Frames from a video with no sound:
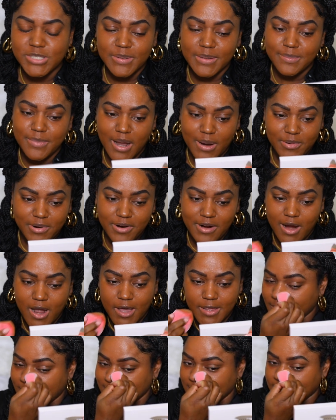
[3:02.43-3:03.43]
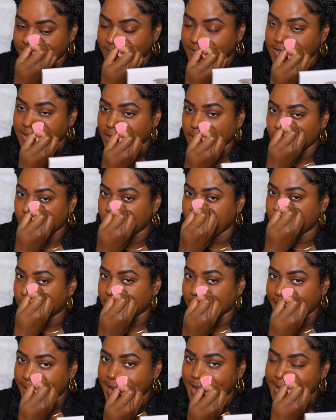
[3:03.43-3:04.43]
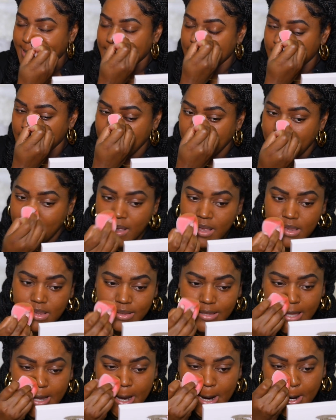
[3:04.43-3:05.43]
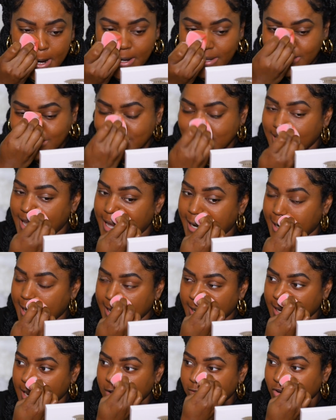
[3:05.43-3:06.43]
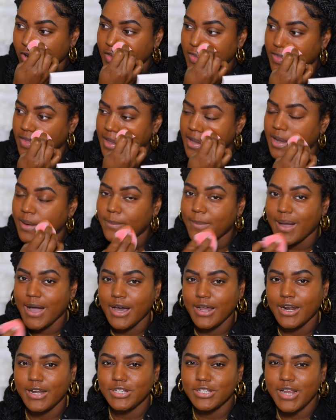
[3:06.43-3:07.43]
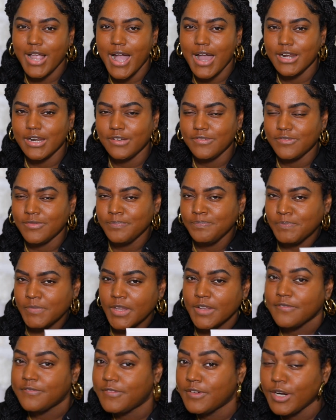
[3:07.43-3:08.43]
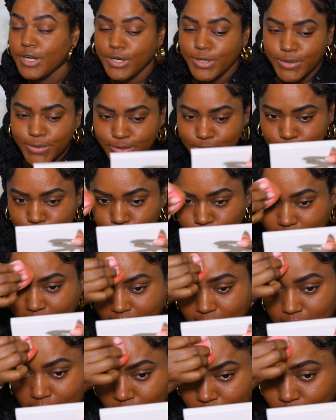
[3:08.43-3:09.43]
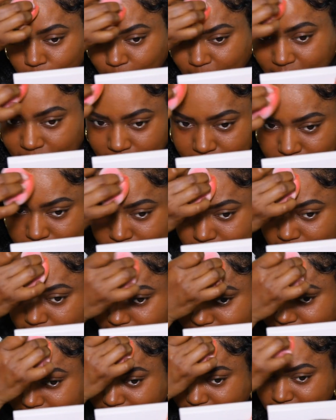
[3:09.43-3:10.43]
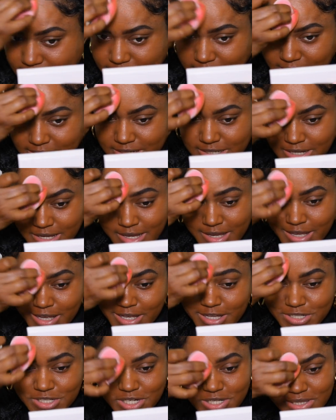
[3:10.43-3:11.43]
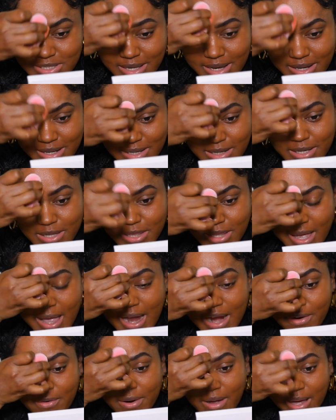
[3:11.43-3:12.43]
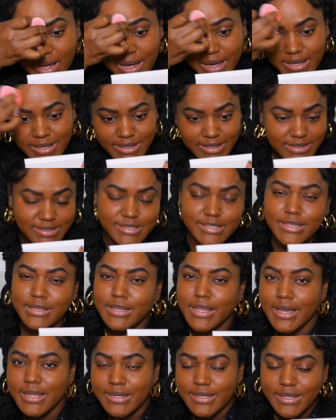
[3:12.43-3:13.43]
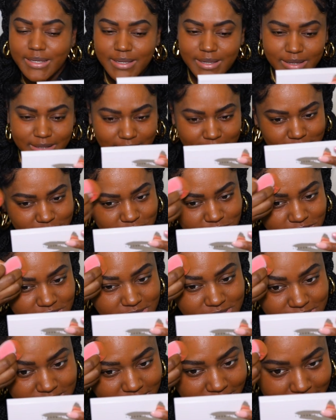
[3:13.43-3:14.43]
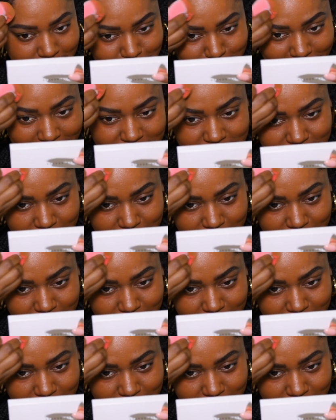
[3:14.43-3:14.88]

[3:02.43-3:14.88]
be Pat McGrath, because I feel like her brand, like her aesthetic, everything about it kind of flows well with the series and just like the era. It's London, it's just, it makes